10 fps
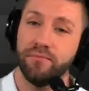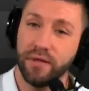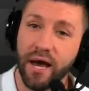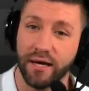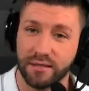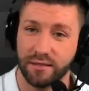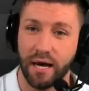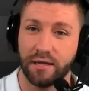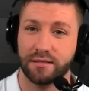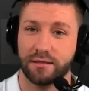Yes,
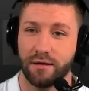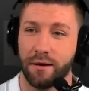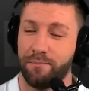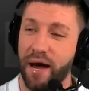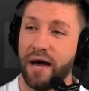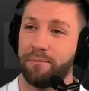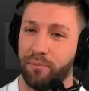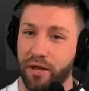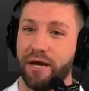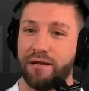that's a bad
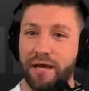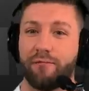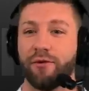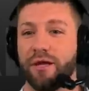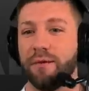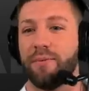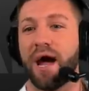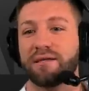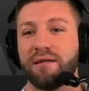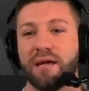play, and that really
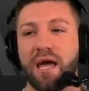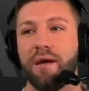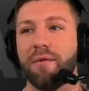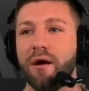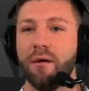impacted the game.